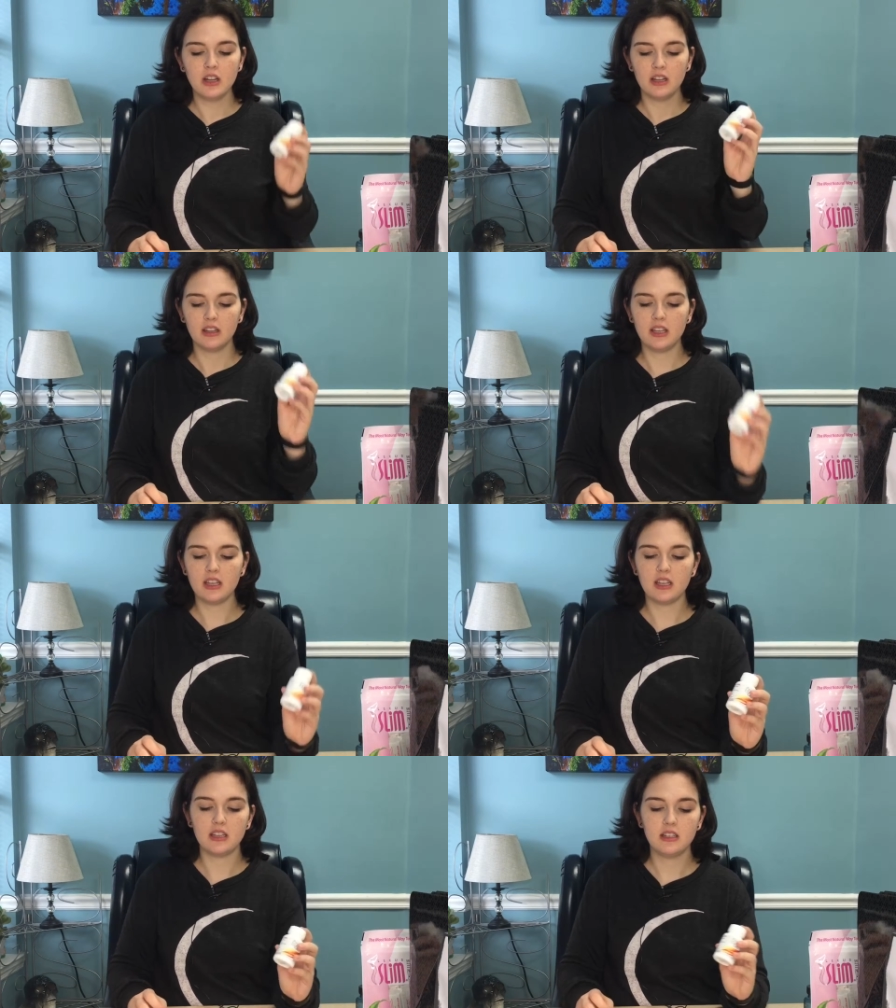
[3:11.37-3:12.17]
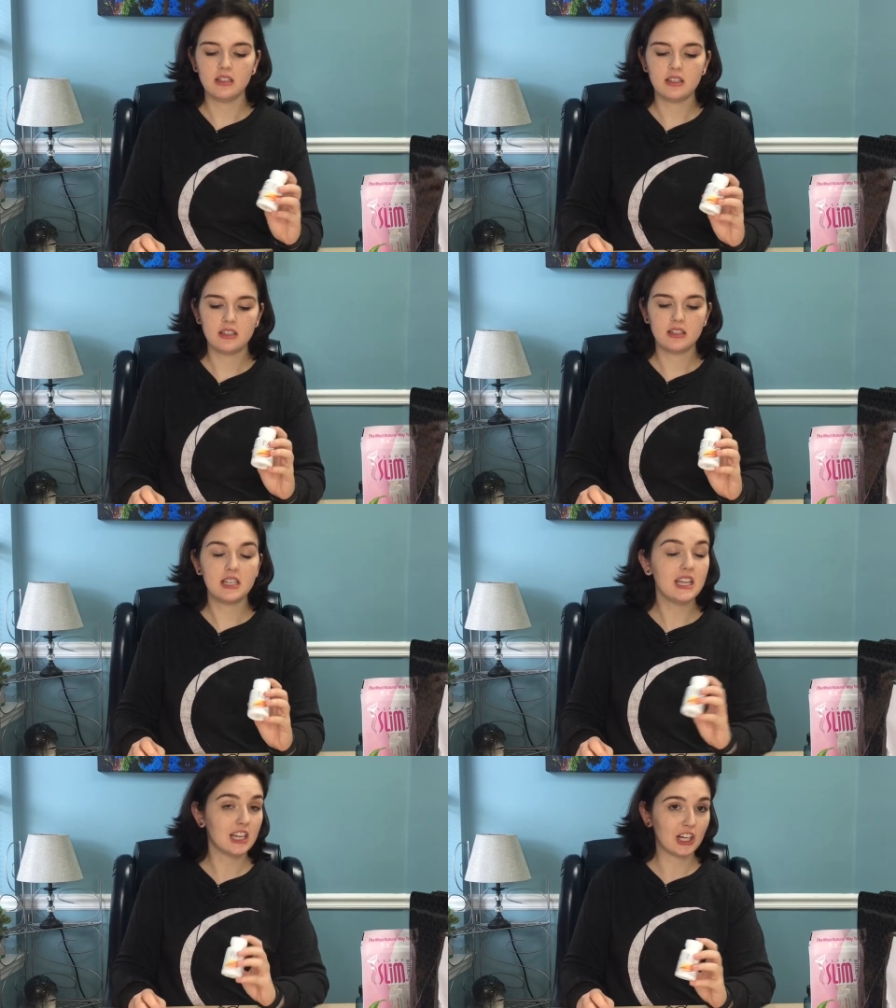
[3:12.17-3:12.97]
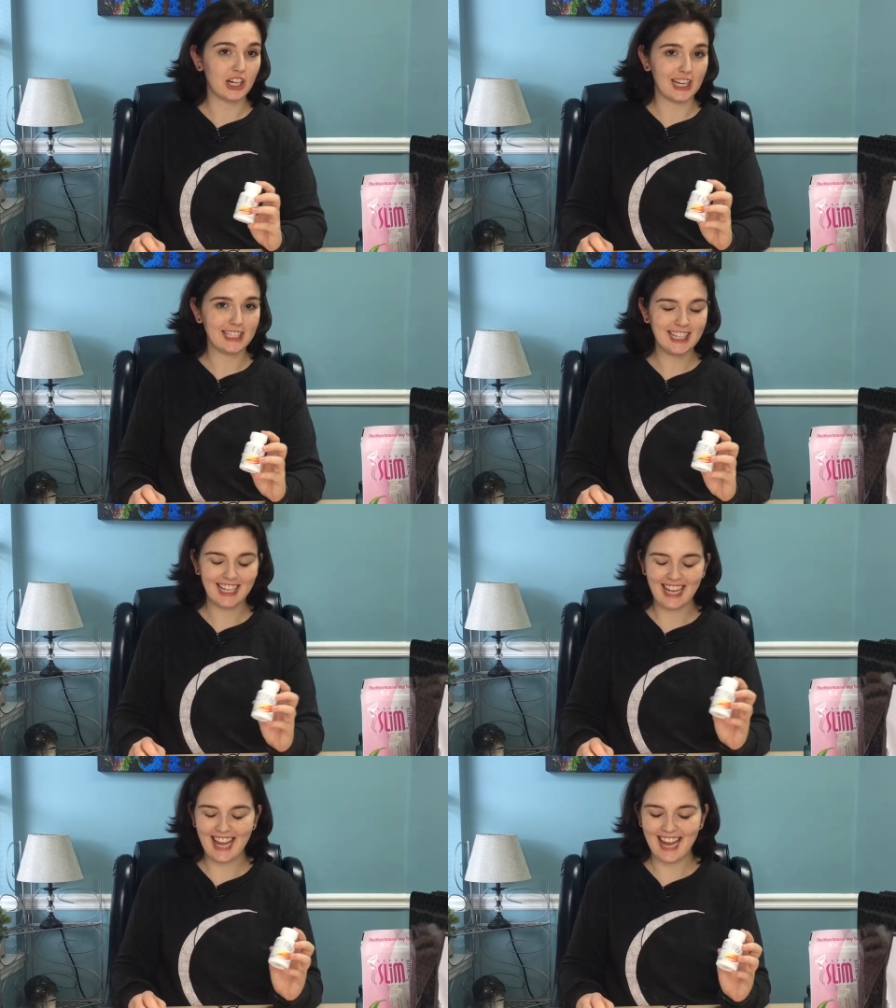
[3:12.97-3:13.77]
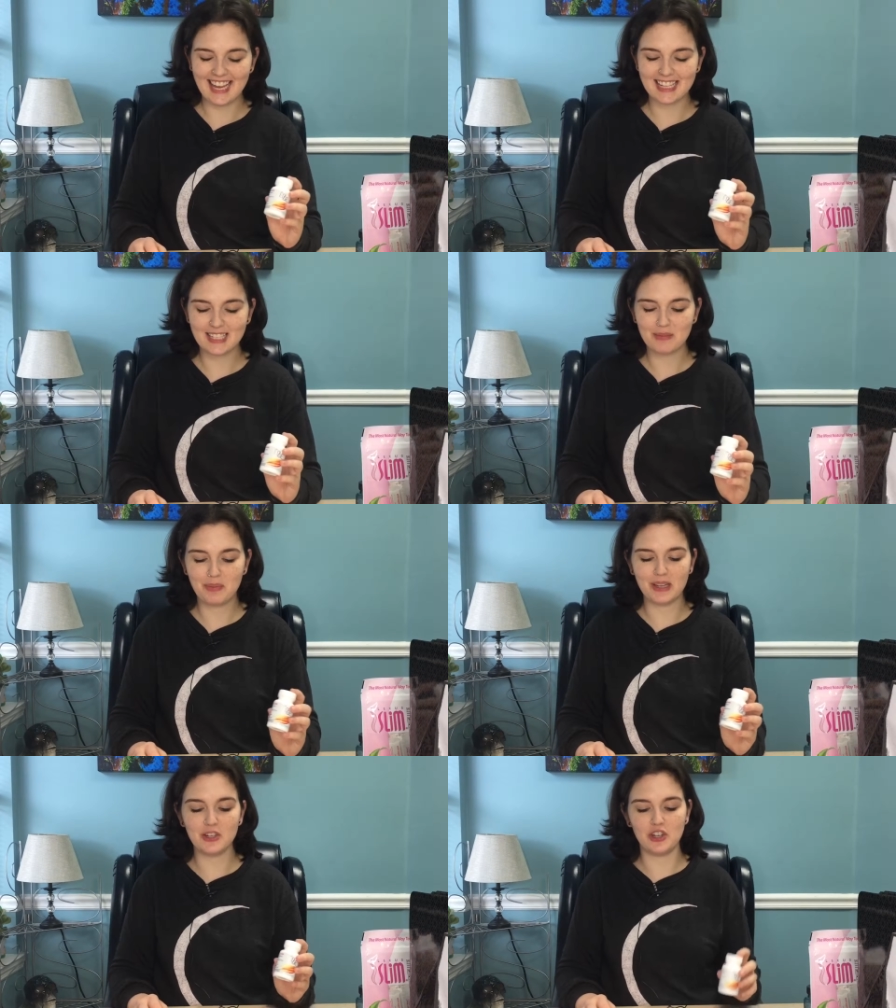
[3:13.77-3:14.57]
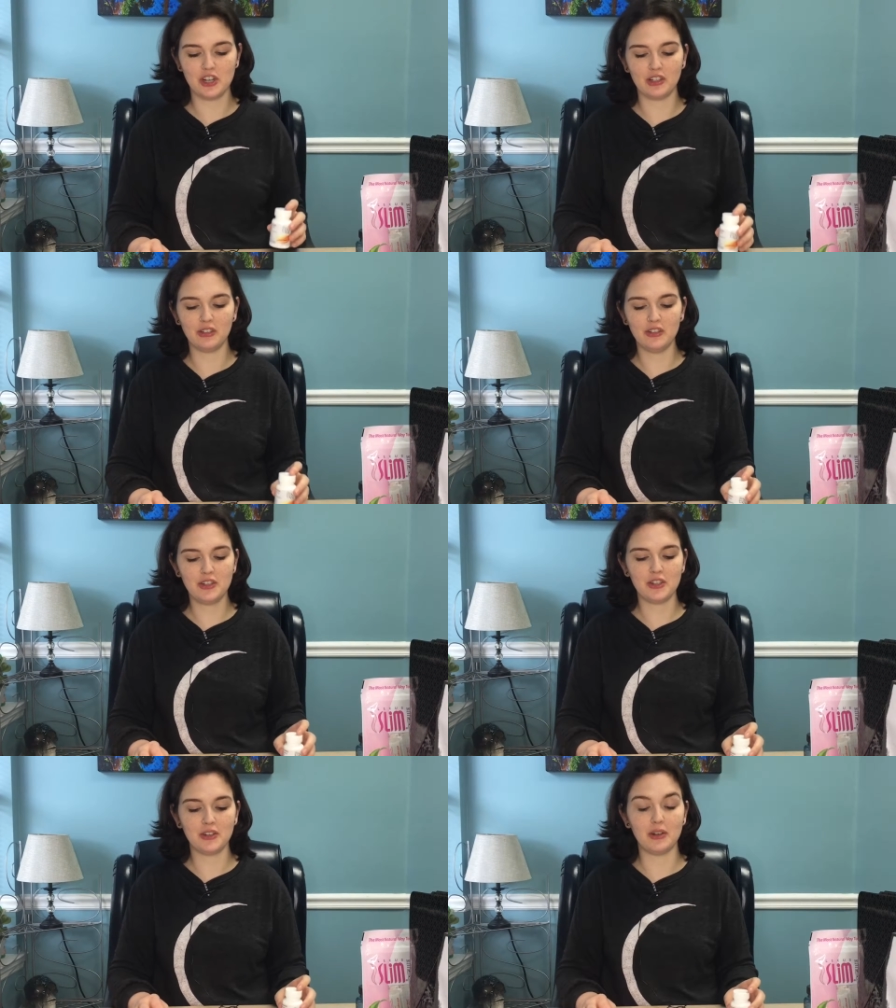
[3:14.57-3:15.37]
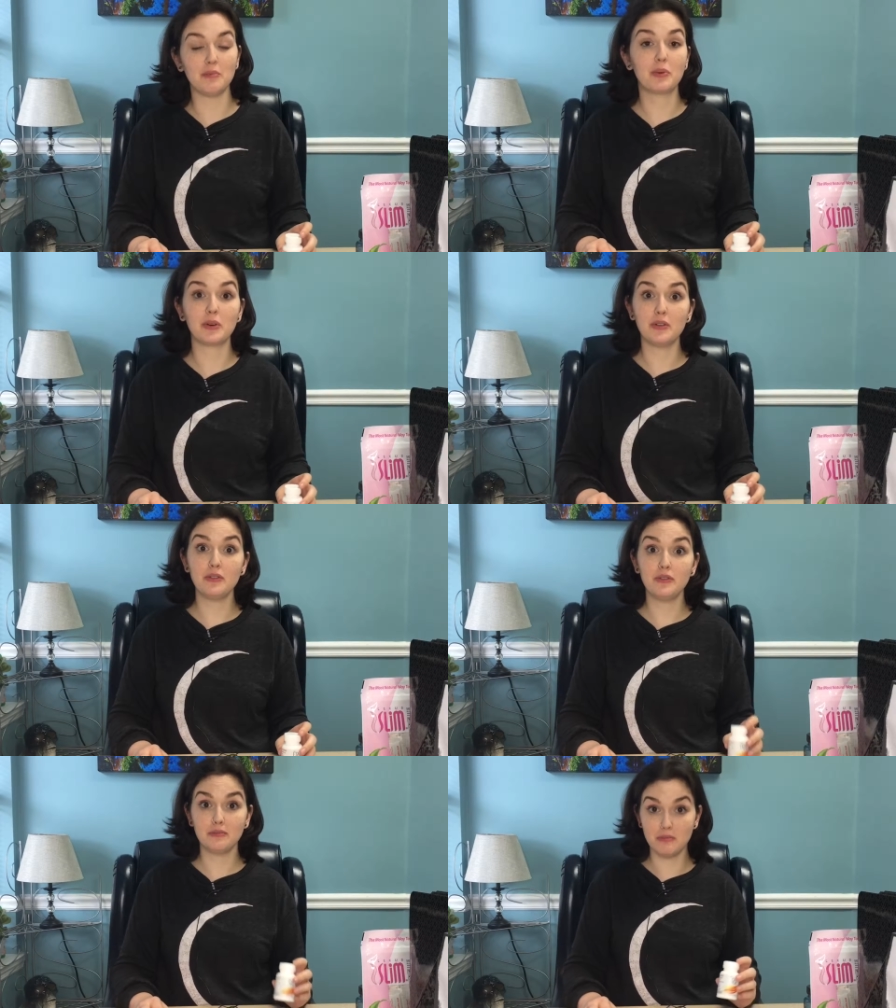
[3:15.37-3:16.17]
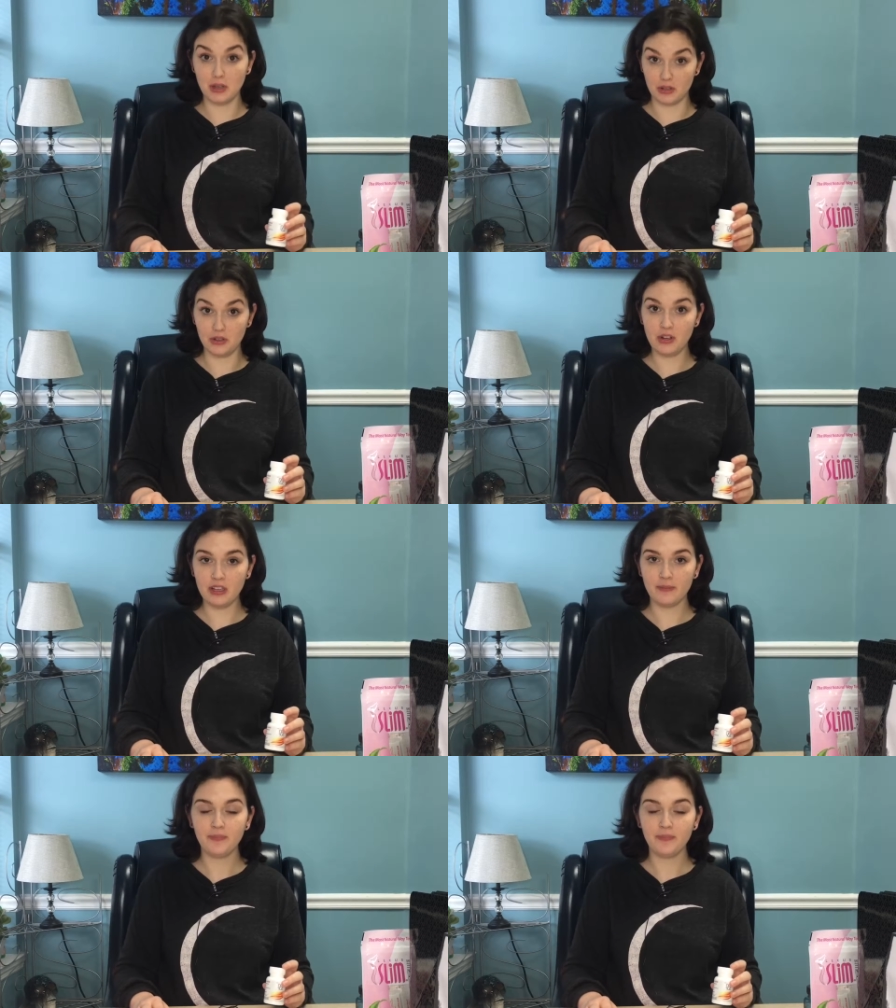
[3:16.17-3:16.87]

the teacrine has been shown to improve mood,